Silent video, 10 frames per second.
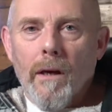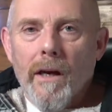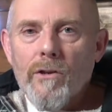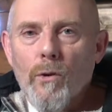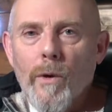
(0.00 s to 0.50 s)

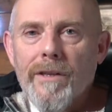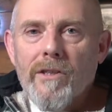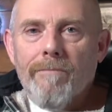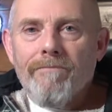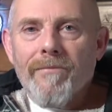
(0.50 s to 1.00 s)
As
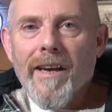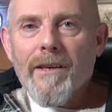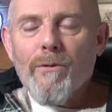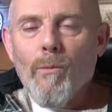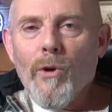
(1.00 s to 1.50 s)
always,
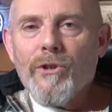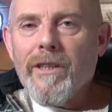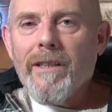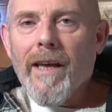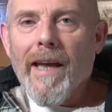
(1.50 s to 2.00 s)
thanks for
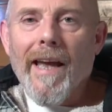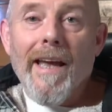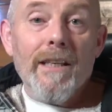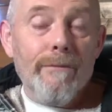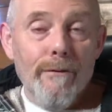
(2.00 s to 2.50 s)
watching.
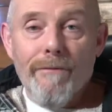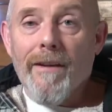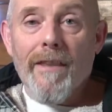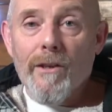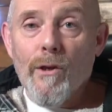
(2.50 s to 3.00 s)
And if you
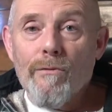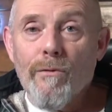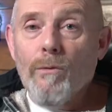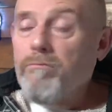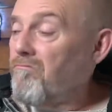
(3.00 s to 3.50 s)
found that
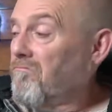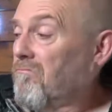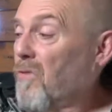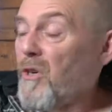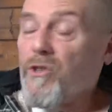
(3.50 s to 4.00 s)
useful,
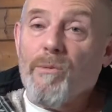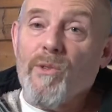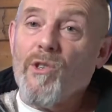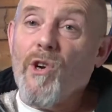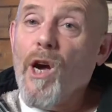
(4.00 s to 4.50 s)
why not
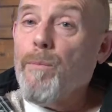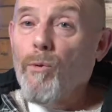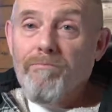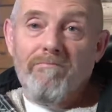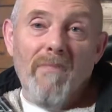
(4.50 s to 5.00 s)
subscribe
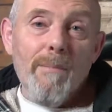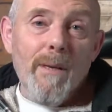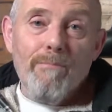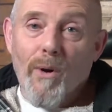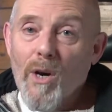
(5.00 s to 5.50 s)
or
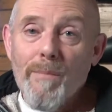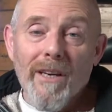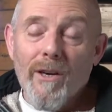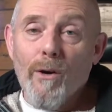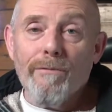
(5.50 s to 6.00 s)
maybe buy me
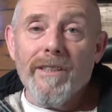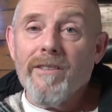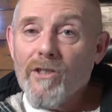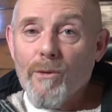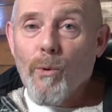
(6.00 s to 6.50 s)
a coffee
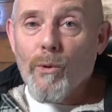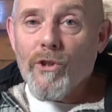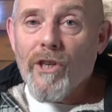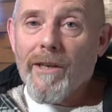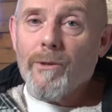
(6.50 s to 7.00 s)
to support the
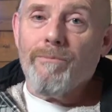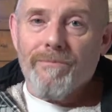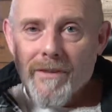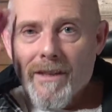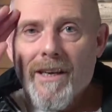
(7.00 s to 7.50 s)
channel.
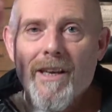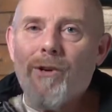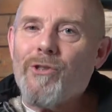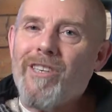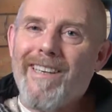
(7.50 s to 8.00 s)
And
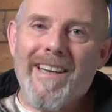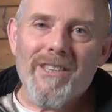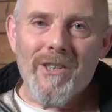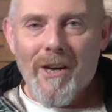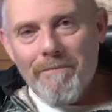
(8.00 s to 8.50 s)
I'll see you
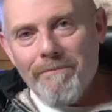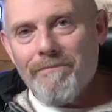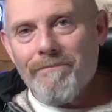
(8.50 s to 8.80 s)
next time.